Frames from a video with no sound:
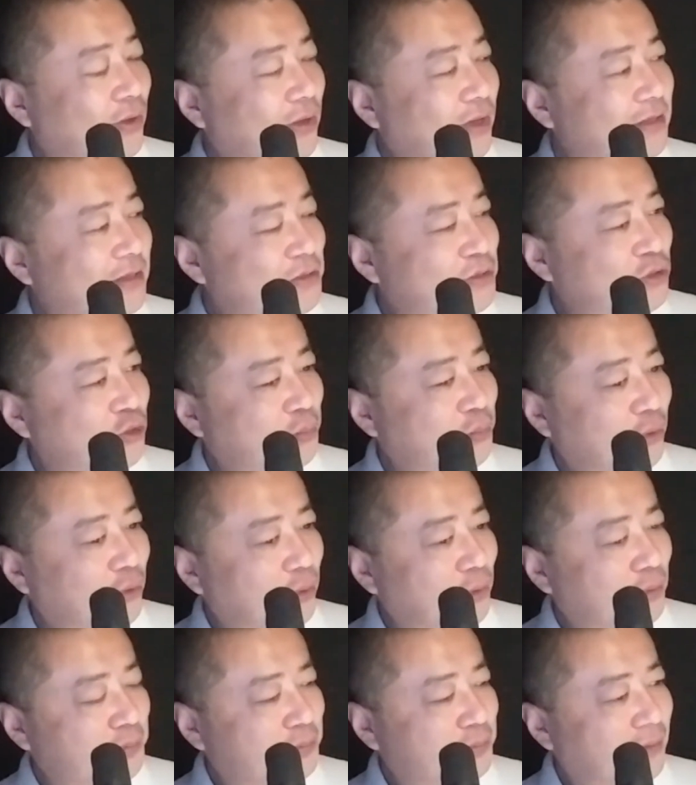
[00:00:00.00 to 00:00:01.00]
It's a
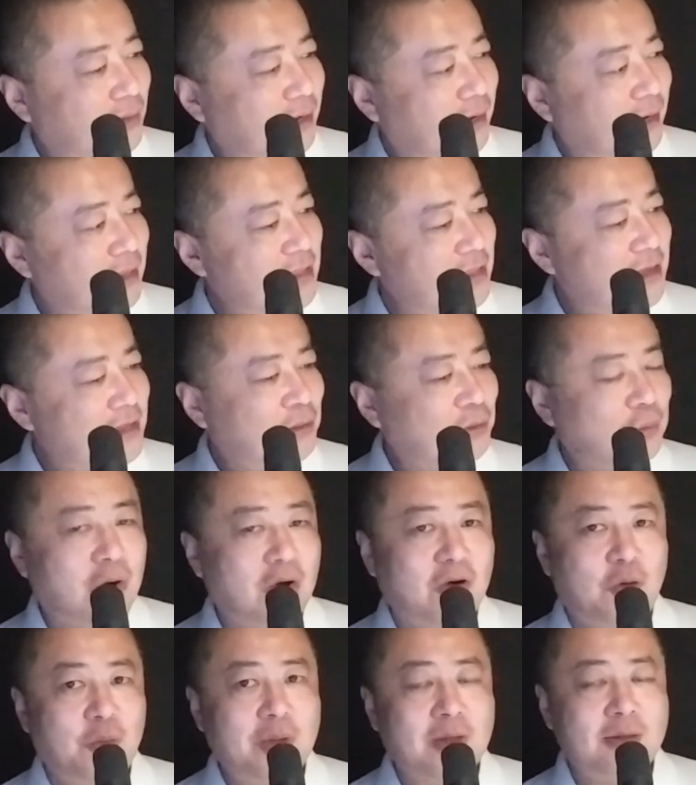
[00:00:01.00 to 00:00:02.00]
Subaru. And then the
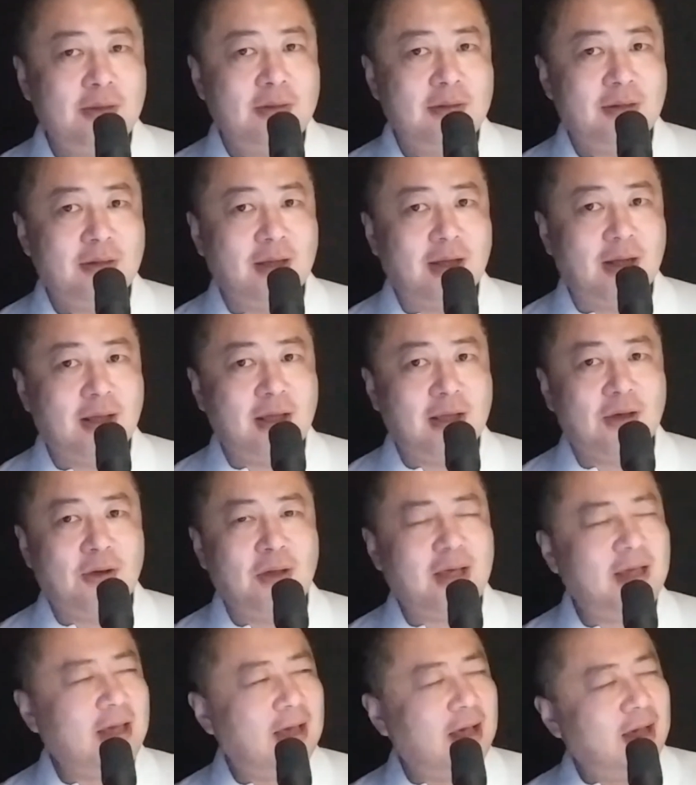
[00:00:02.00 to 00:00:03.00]
door open. And I go,
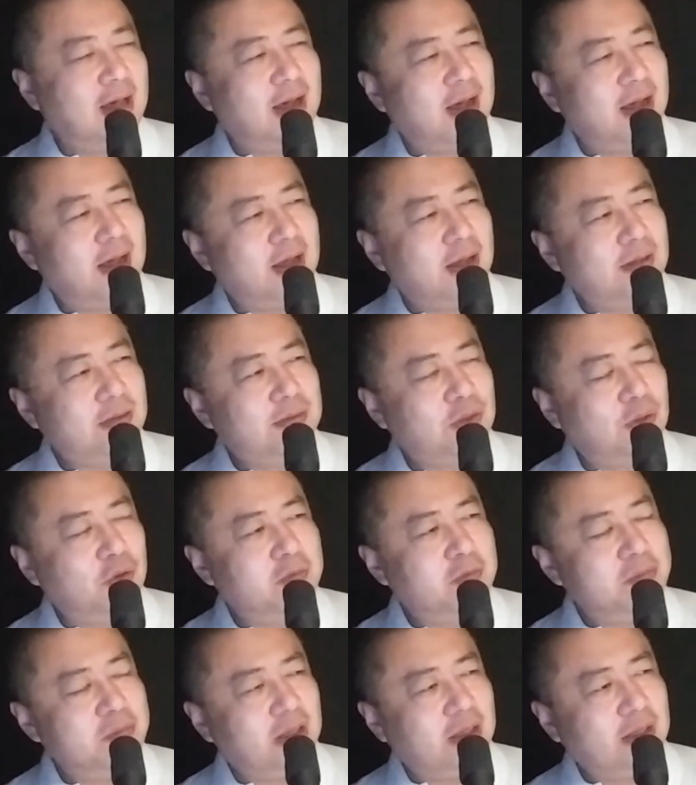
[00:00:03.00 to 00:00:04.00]
hey, don't
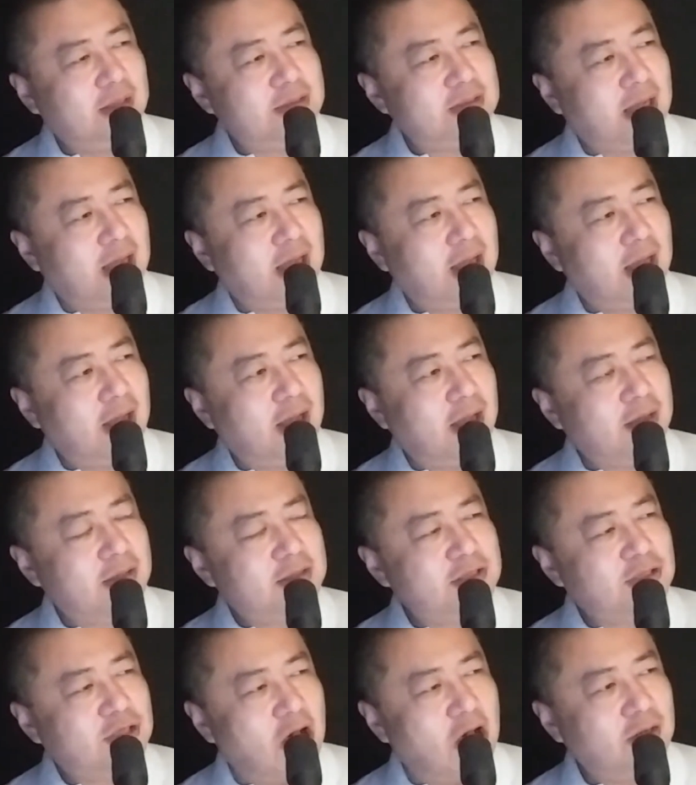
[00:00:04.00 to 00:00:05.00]
remember me. It's
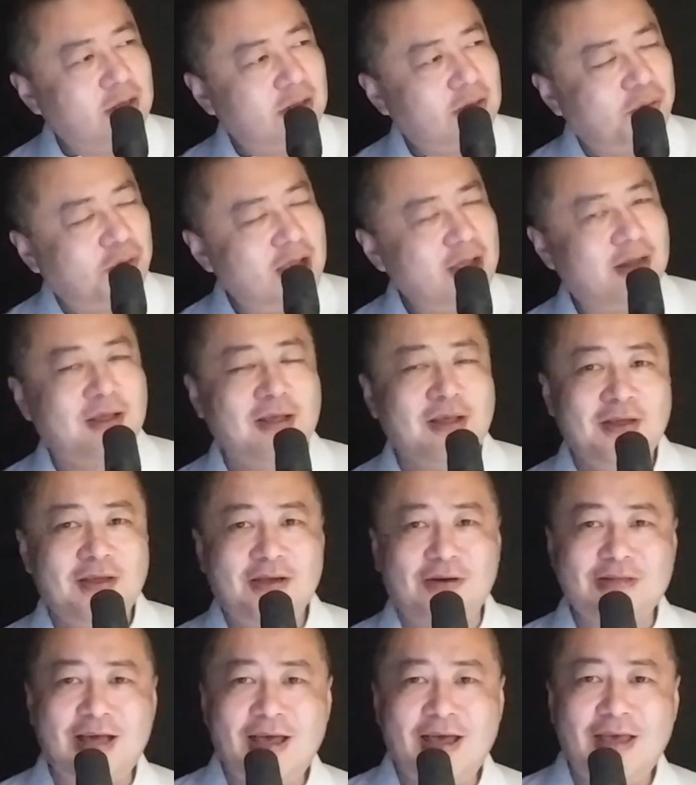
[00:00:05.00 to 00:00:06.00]
Scott, right? He
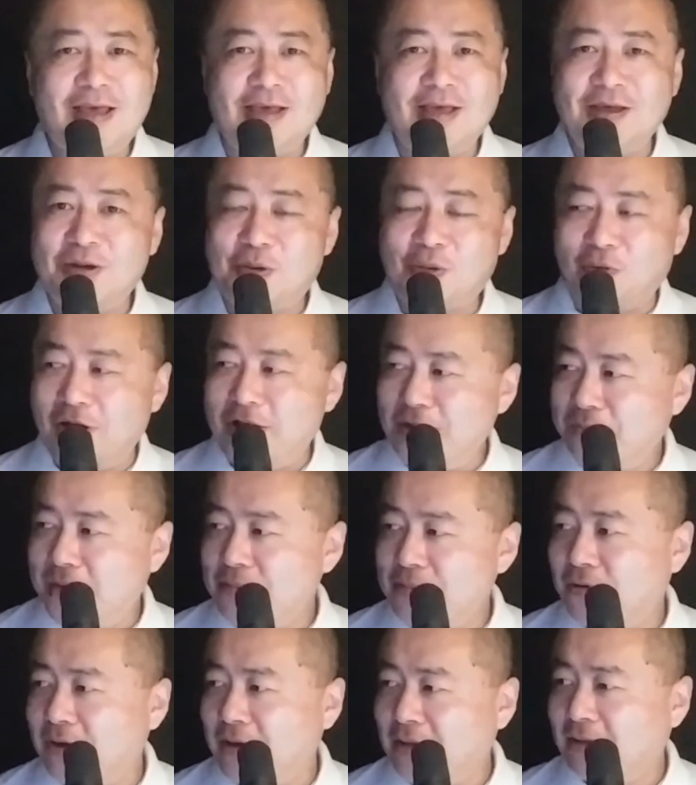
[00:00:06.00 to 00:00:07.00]
goes, hey, great
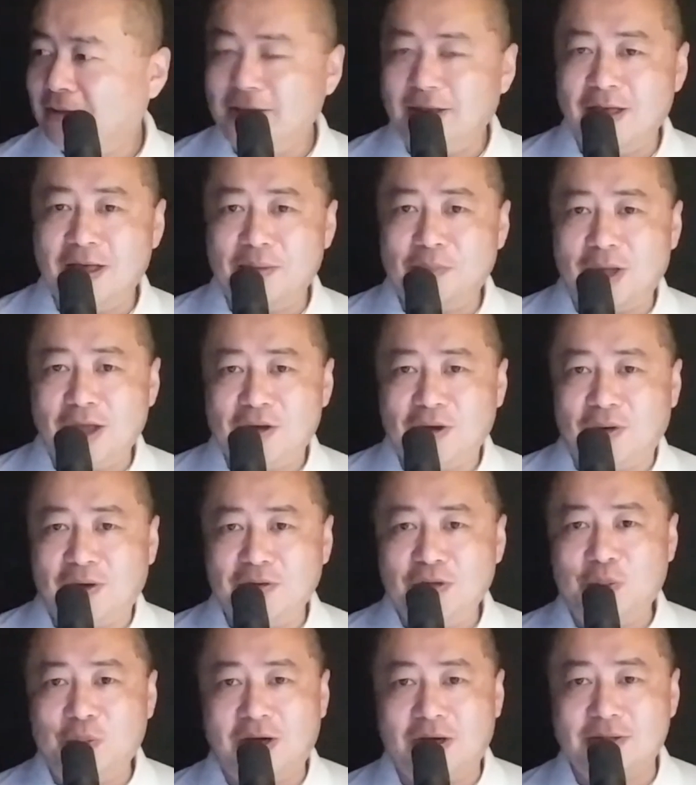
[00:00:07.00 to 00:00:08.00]
memory. Yeah, Michael,
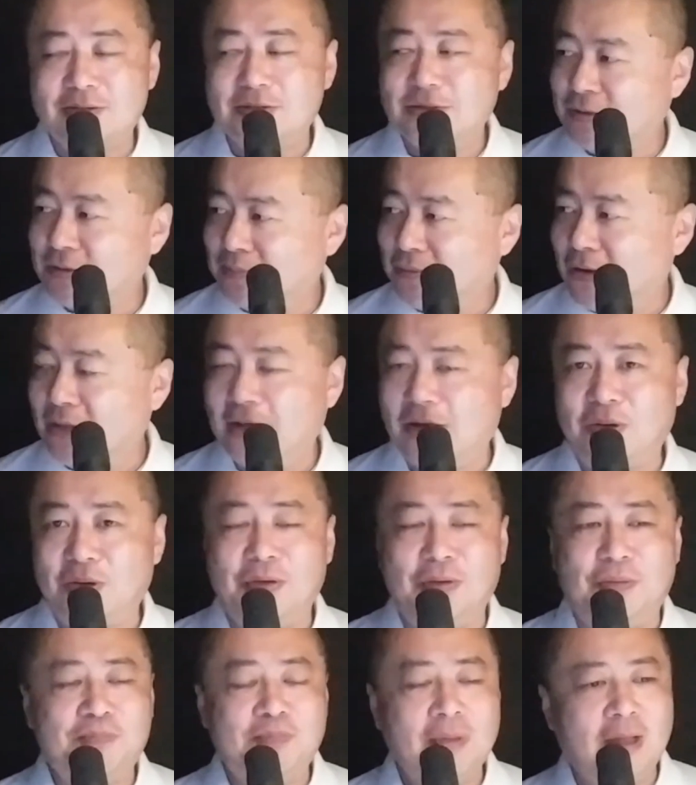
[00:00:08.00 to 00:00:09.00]
new boss. Good morning. How are
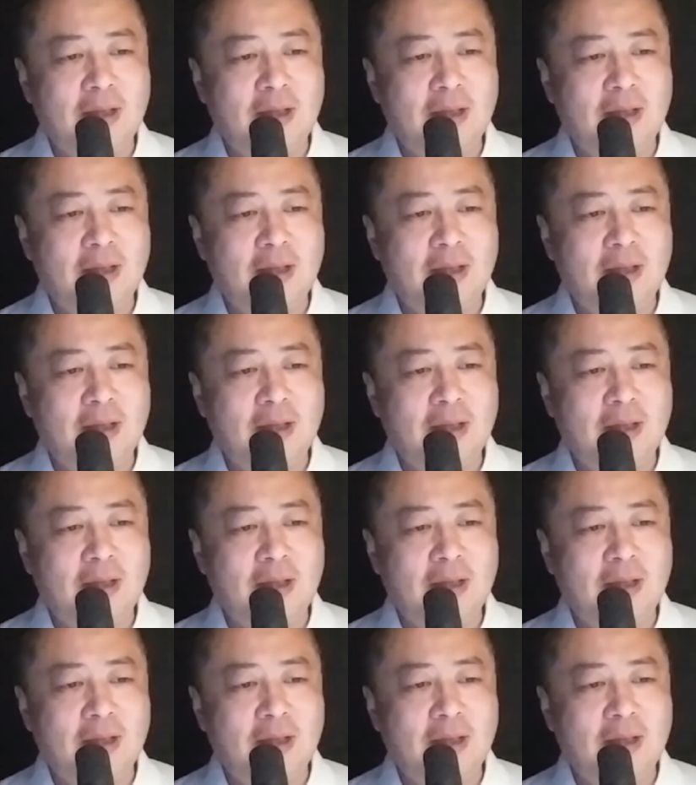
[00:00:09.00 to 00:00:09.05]
you?